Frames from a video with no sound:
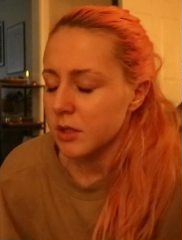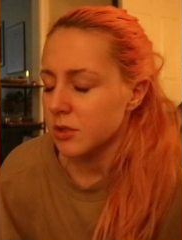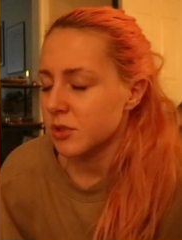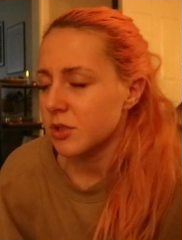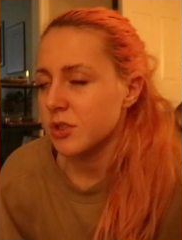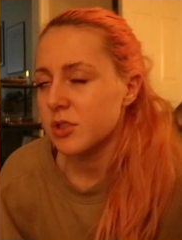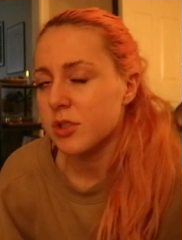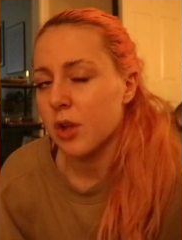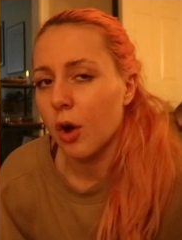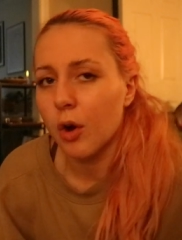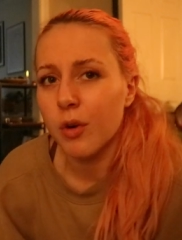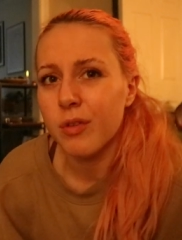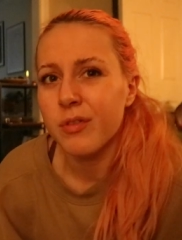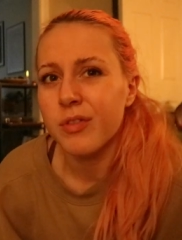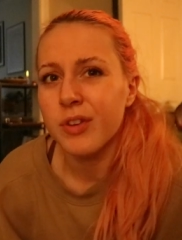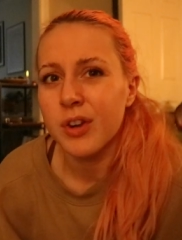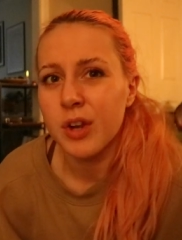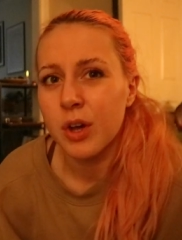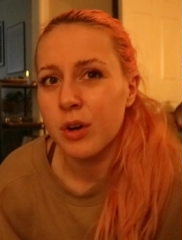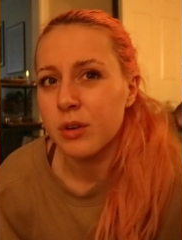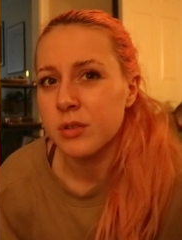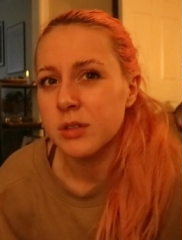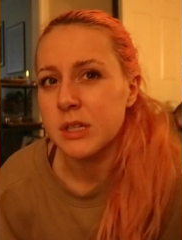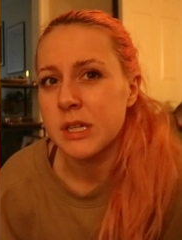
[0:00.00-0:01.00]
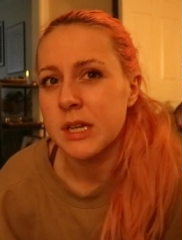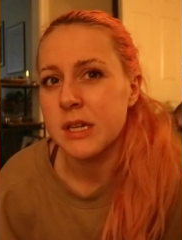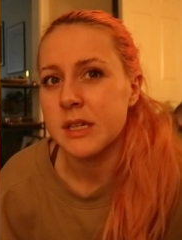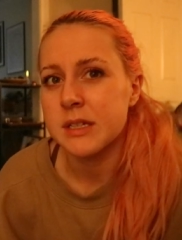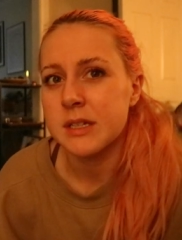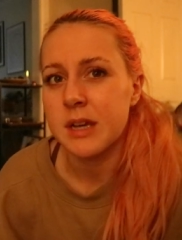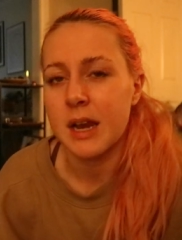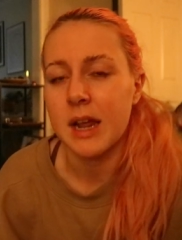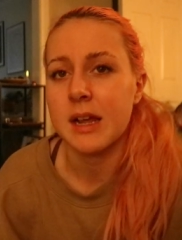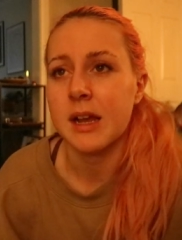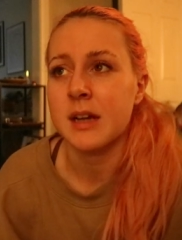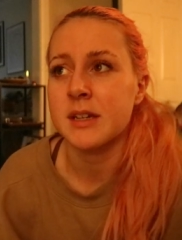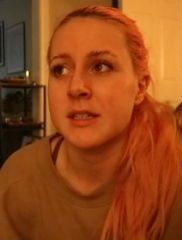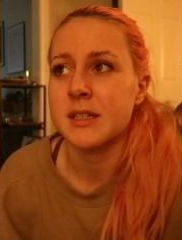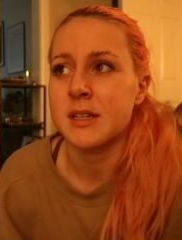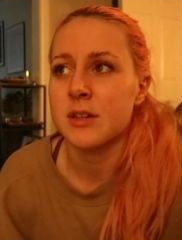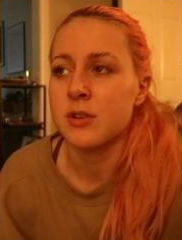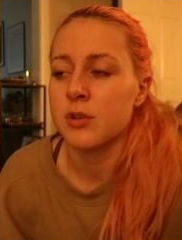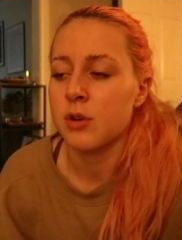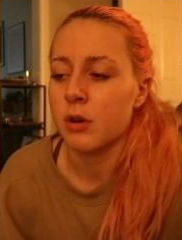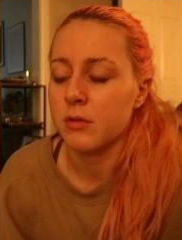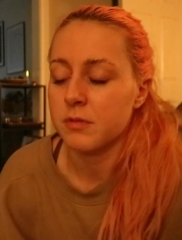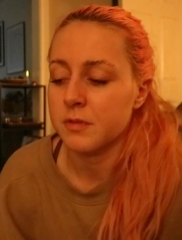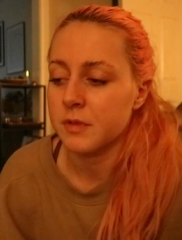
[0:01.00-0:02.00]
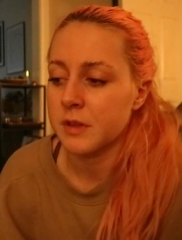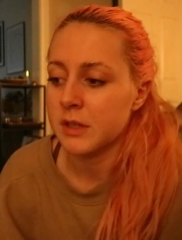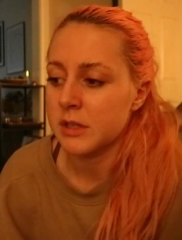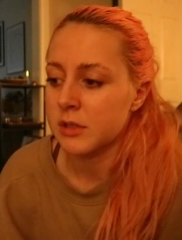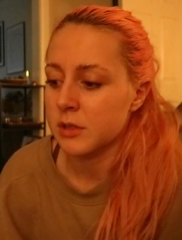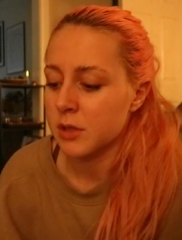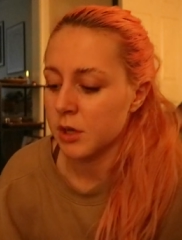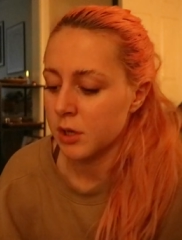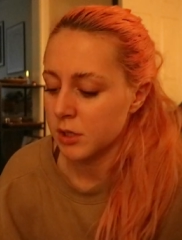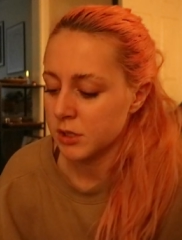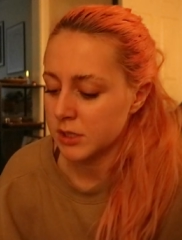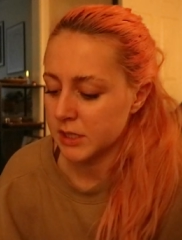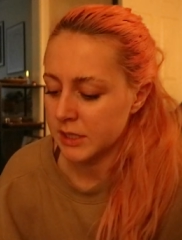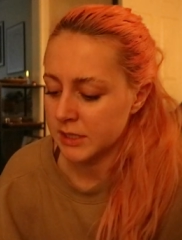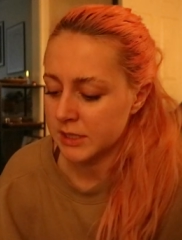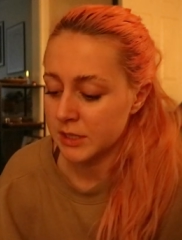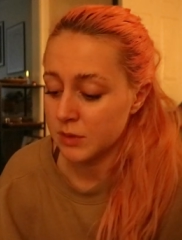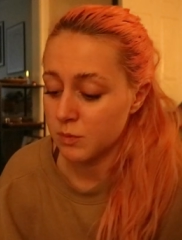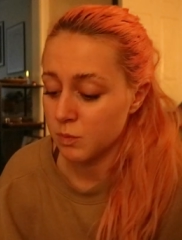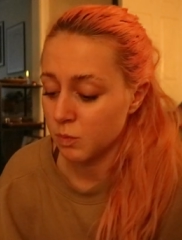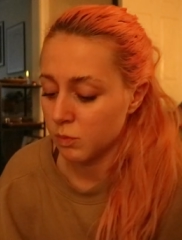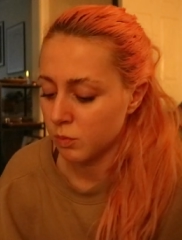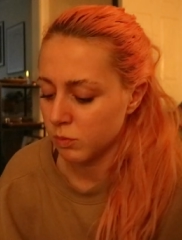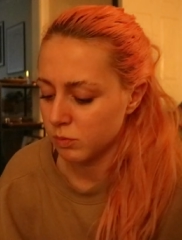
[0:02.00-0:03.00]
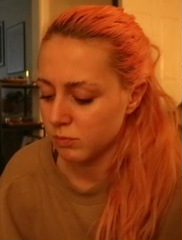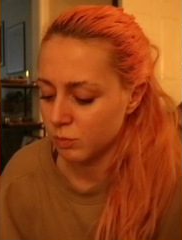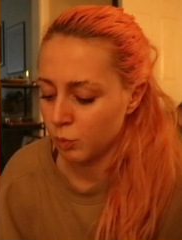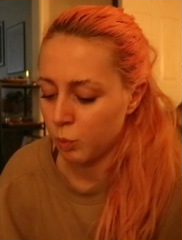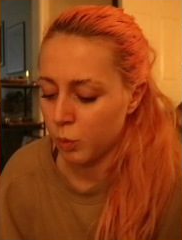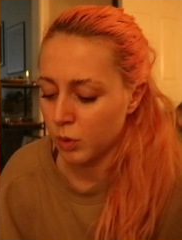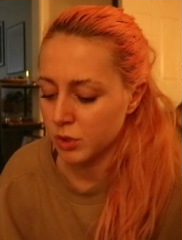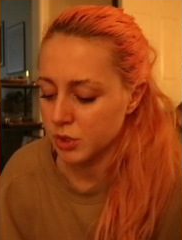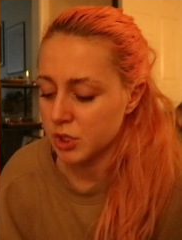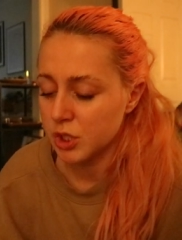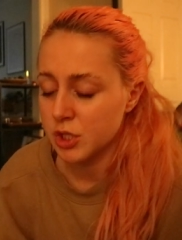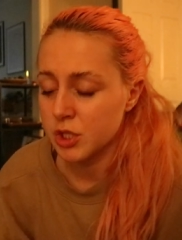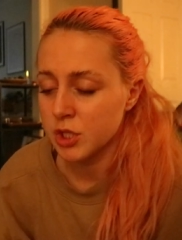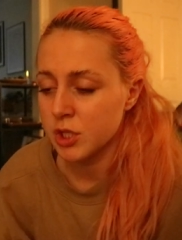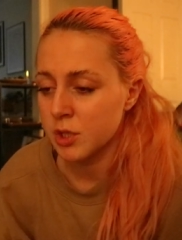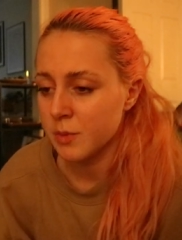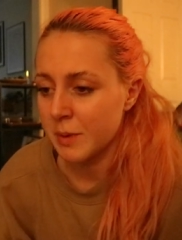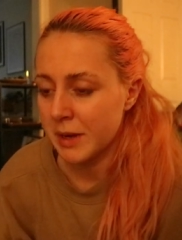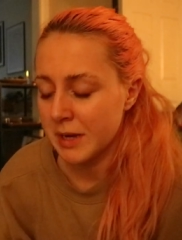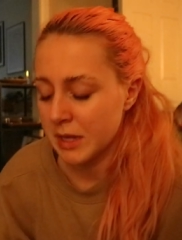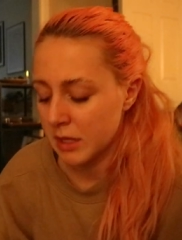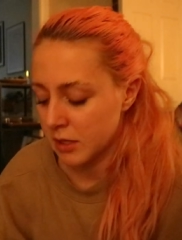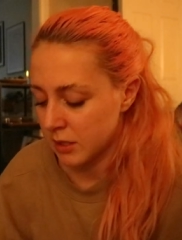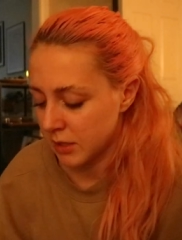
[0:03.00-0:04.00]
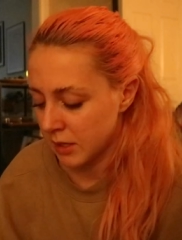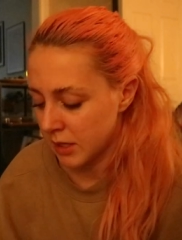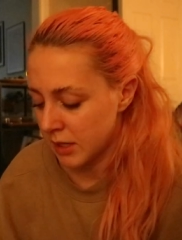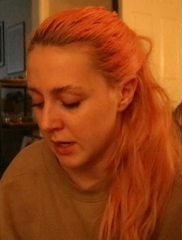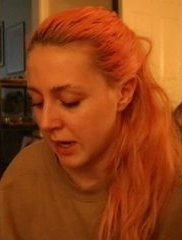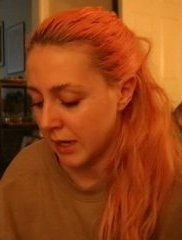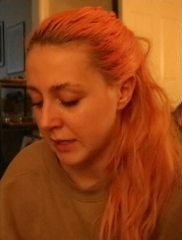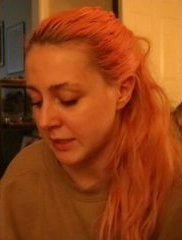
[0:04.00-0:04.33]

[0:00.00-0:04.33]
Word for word: just overloaded. Like, I did not feel good. I didn't want to do anything.